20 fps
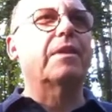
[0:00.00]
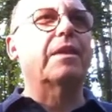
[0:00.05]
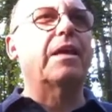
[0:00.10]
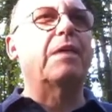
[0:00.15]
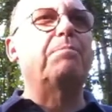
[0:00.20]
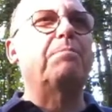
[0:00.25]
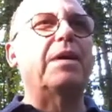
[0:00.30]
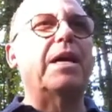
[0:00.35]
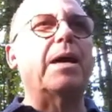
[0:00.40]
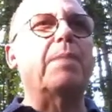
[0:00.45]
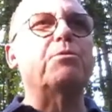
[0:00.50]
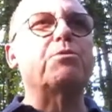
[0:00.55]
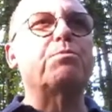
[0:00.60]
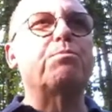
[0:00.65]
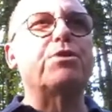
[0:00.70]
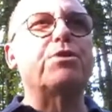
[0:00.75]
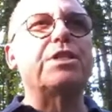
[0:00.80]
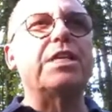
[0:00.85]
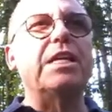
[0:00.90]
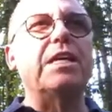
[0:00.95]
it becomes
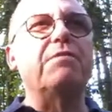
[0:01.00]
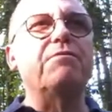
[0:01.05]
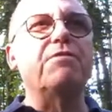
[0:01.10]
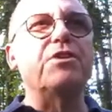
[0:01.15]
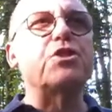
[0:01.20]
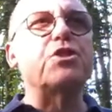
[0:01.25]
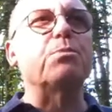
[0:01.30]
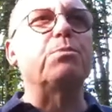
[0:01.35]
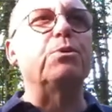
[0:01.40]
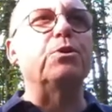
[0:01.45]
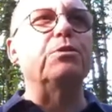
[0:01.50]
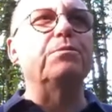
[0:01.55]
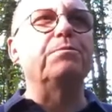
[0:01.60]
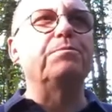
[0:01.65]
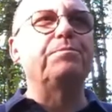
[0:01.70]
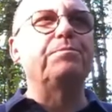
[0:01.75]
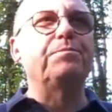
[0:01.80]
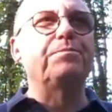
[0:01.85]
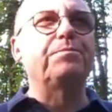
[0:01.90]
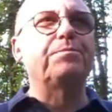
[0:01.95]
pretty invisible,
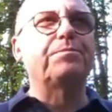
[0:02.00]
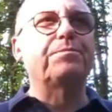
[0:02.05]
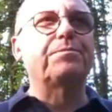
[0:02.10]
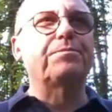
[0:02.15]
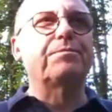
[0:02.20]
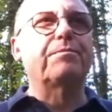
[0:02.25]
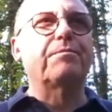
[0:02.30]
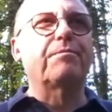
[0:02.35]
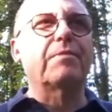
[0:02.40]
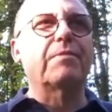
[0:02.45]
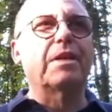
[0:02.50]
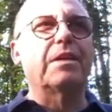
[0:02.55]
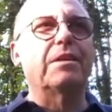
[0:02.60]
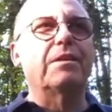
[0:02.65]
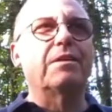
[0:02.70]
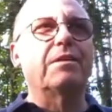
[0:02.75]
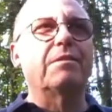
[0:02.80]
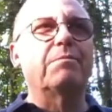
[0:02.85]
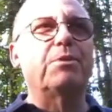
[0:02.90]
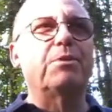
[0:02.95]

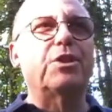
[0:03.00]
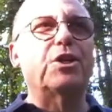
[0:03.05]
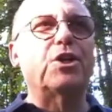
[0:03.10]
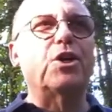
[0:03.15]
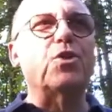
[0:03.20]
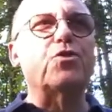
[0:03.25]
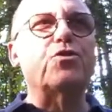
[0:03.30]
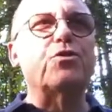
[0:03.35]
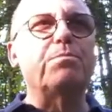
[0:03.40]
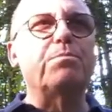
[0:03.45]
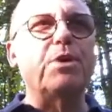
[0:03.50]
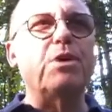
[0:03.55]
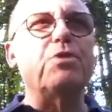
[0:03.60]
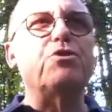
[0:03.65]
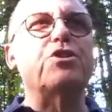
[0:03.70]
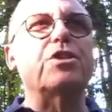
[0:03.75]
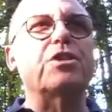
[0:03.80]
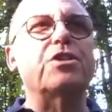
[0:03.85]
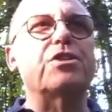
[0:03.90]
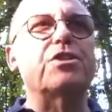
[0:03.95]
but the
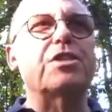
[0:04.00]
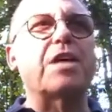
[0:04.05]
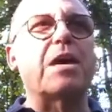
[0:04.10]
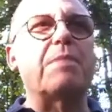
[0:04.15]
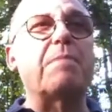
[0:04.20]
contributions they